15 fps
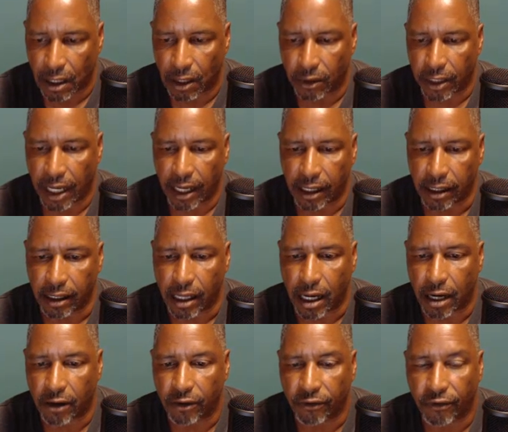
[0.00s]
okay,
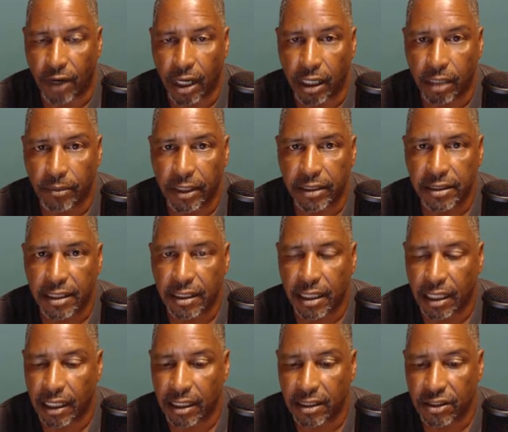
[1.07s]
our environment
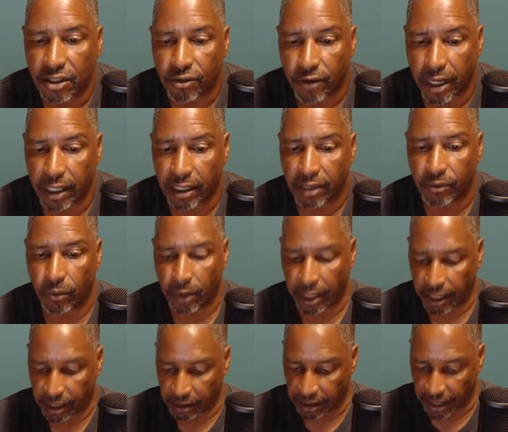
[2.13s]
is created.
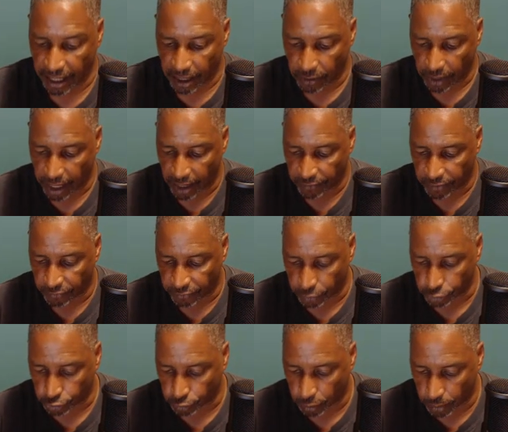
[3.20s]
We now have a
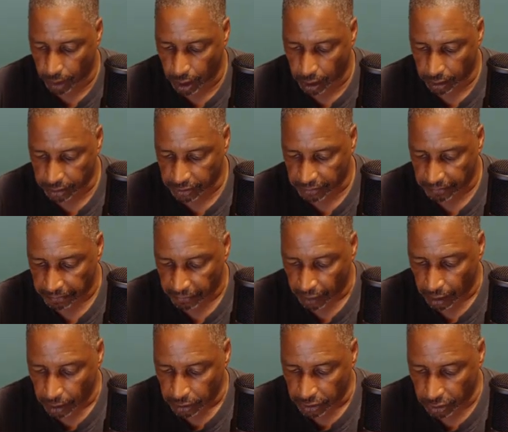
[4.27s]
VirtualBox.
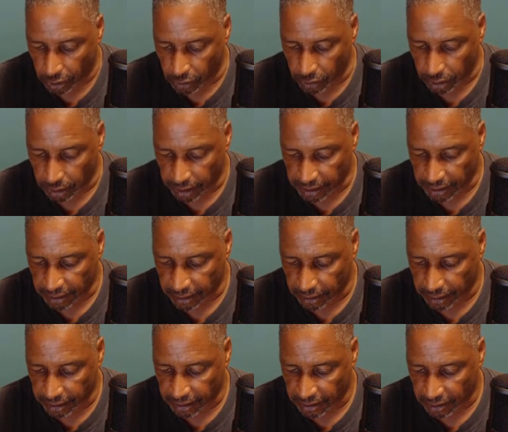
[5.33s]
So
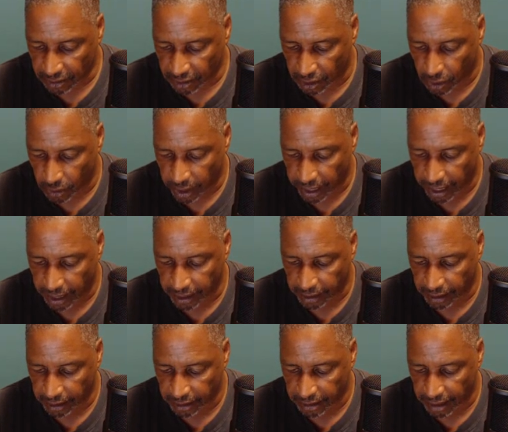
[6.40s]
let's go ahead
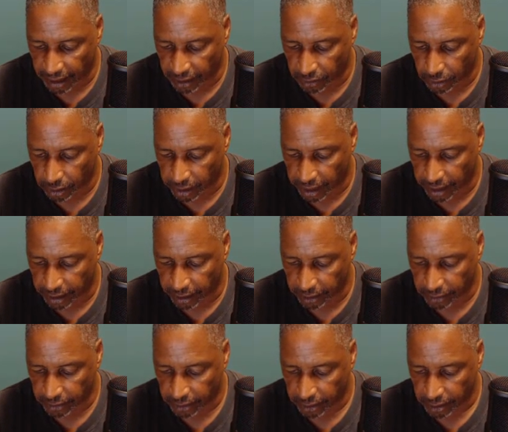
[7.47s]
and take a look at
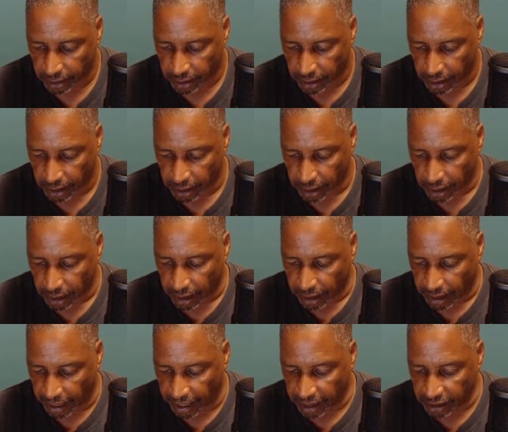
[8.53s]
it.
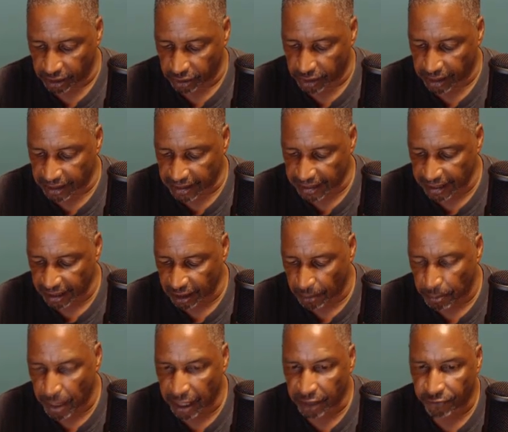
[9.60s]
And you can see
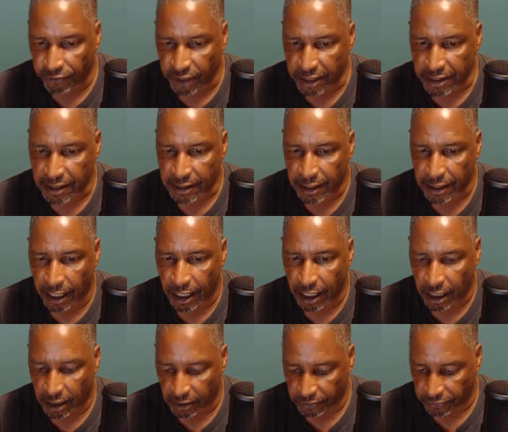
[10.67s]
the benefit
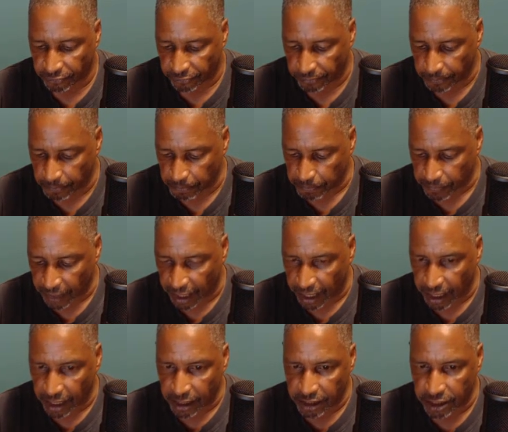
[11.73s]
of
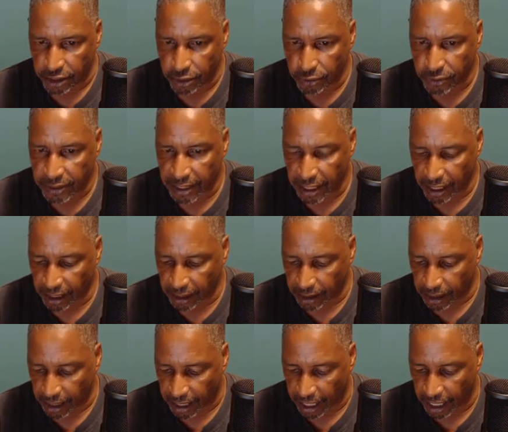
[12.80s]

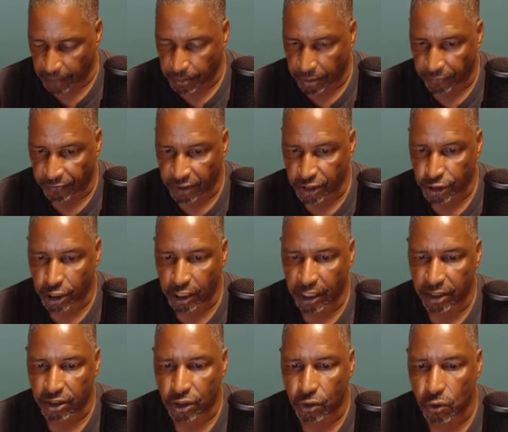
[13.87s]
using a
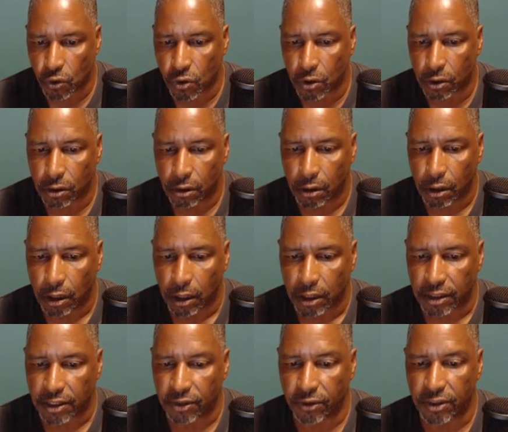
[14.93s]
provisioning tool
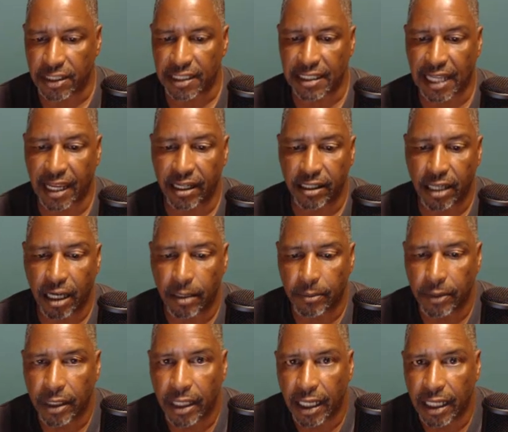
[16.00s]
to stand
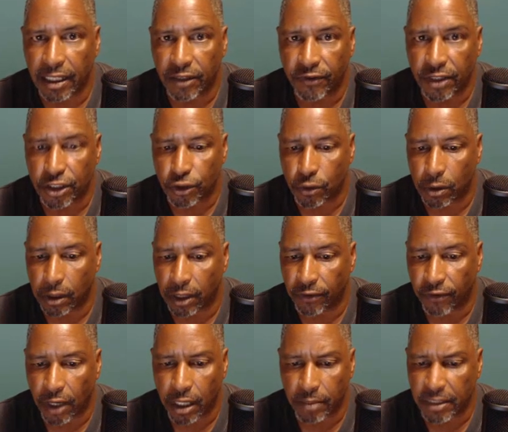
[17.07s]
up individual
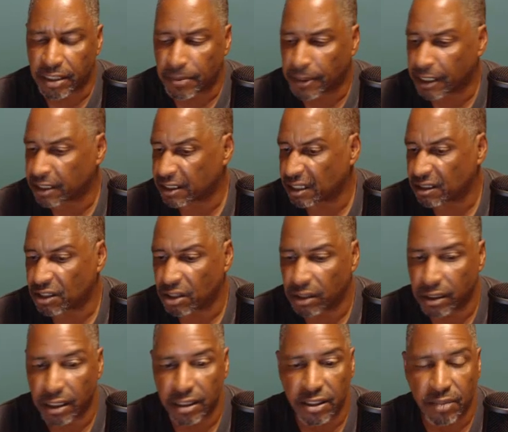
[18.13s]
environments, because it
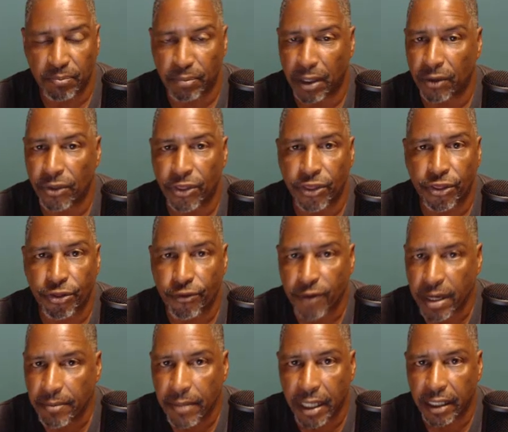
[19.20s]
took us about
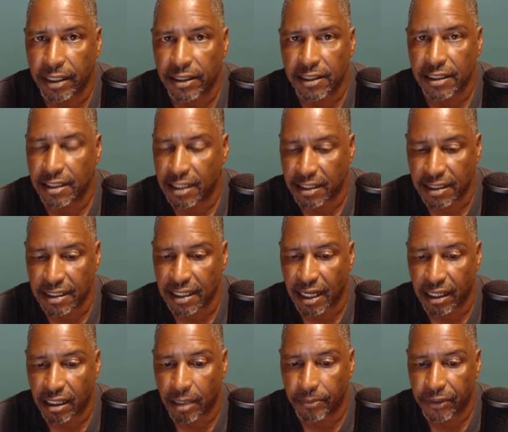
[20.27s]
3 minutes to
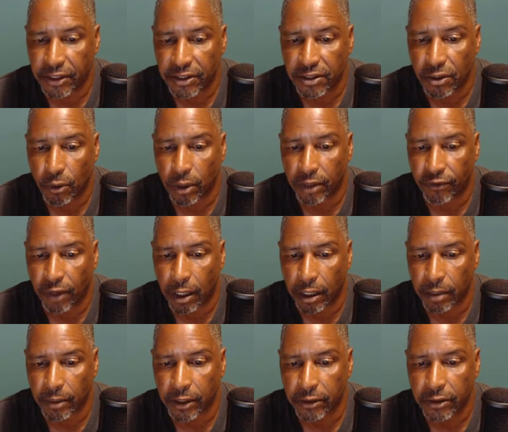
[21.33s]
stand up this new
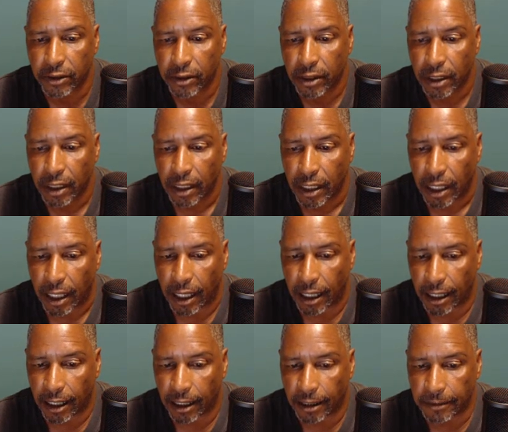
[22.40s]
environment.
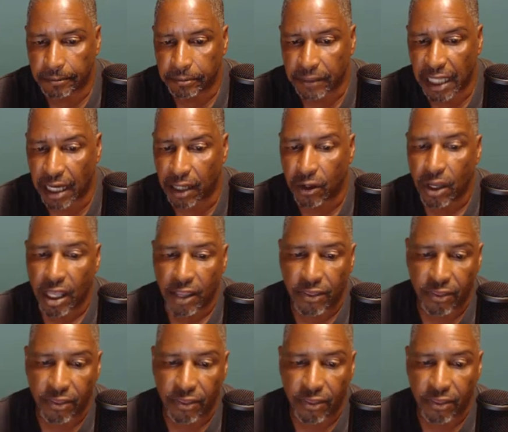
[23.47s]
Now,